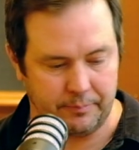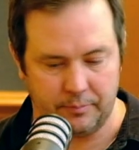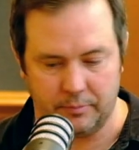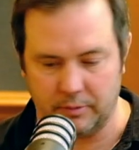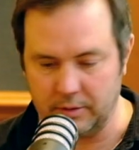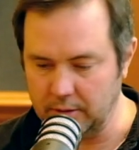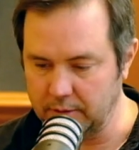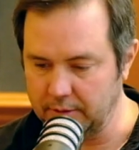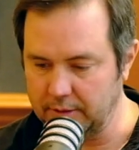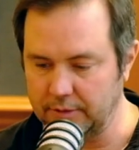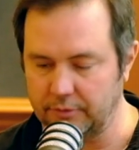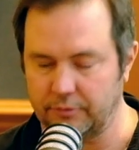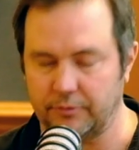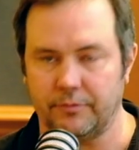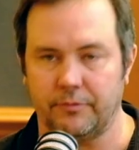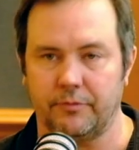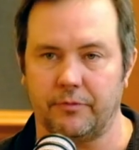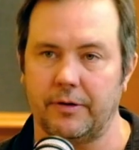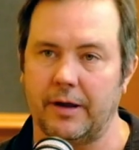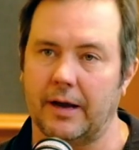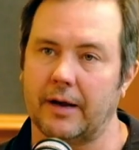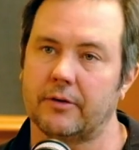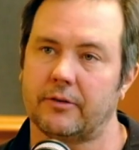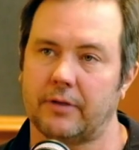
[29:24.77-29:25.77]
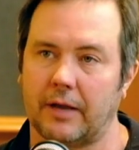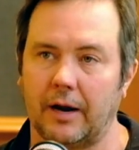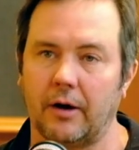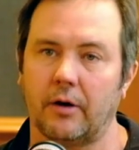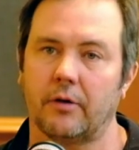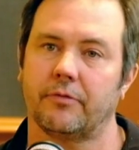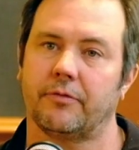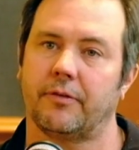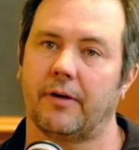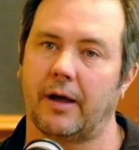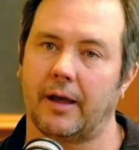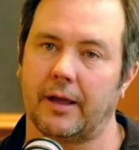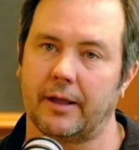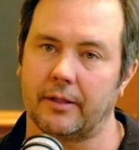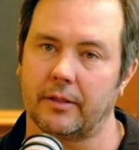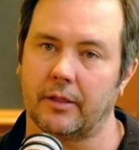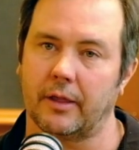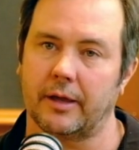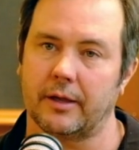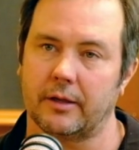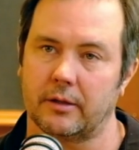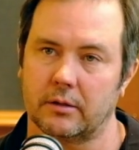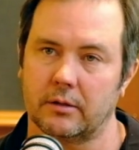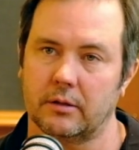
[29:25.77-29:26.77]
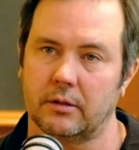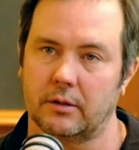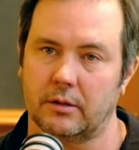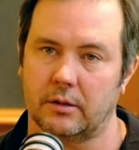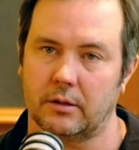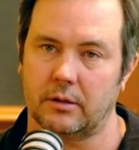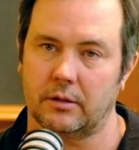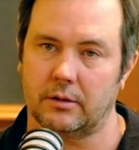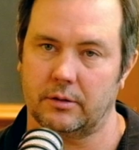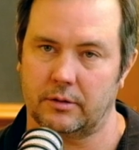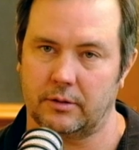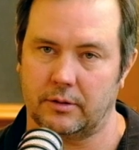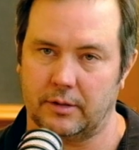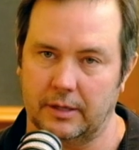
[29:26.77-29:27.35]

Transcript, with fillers: th- these terrifying like yeah.